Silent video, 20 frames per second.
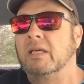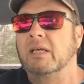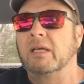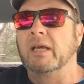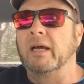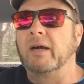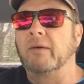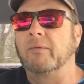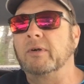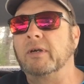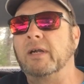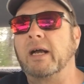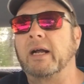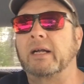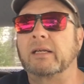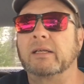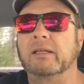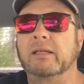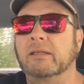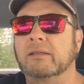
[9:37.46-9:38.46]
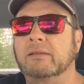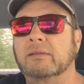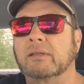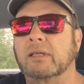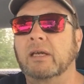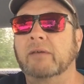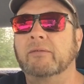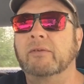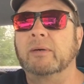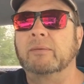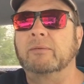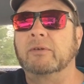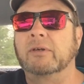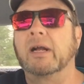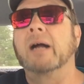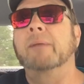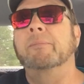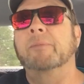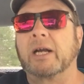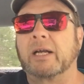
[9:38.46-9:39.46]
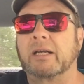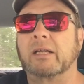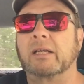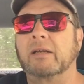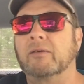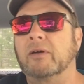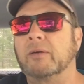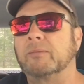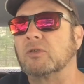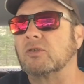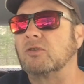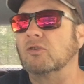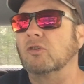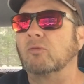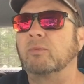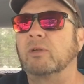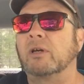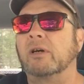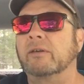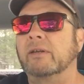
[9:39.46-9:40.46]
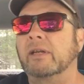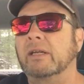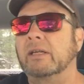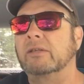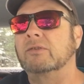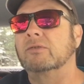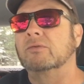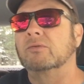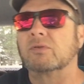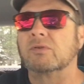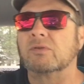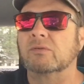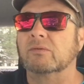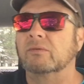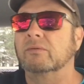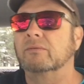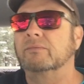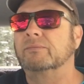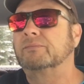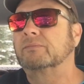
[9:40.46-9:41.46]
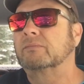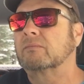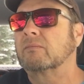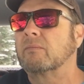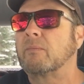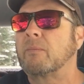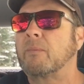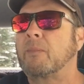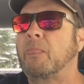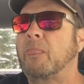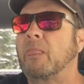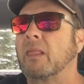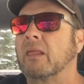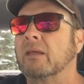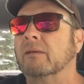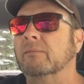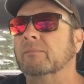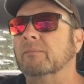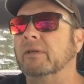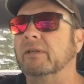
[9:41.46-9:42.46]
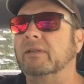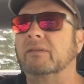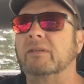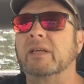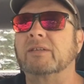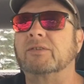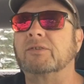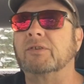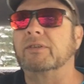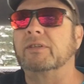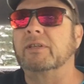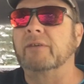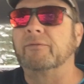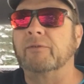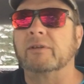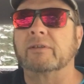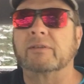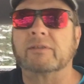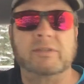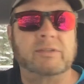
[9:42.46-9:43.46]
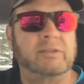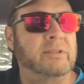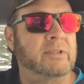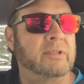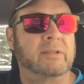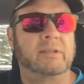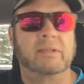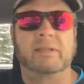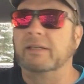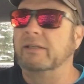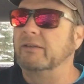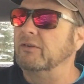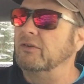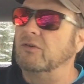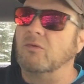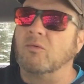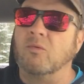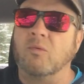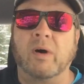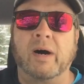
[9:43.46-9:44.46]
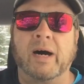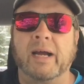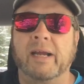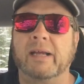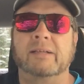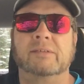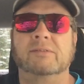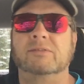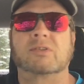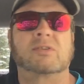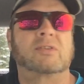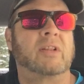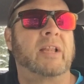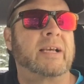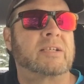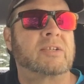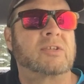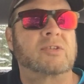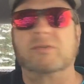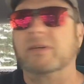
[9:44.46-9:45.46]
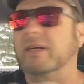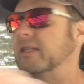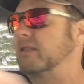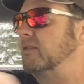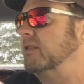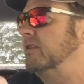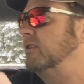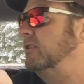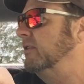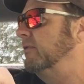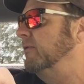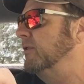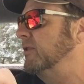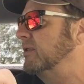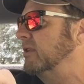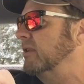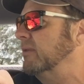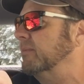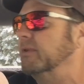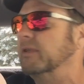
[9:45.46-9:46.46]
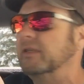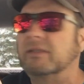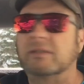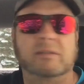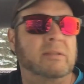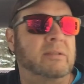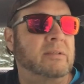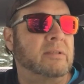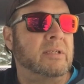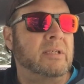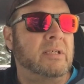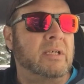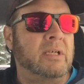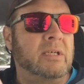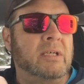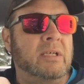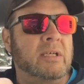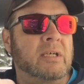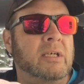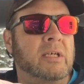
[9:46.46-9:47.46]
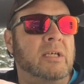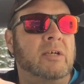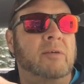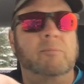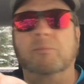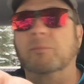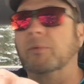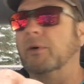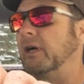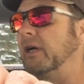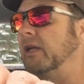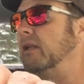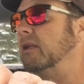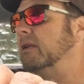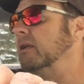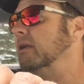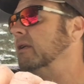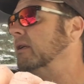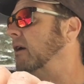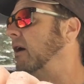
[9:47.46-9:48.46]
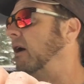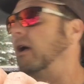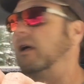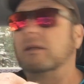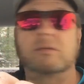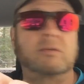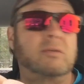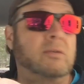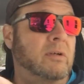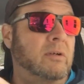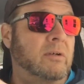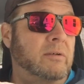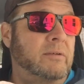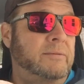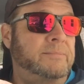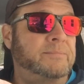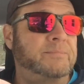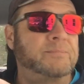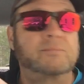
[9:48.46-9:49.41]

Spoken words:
yeah, we're not gonna give up, or I'm not gonna give up the snow plowing any too soon. But things are different this year. I don't know why. Just less stress this year for some reason. But also,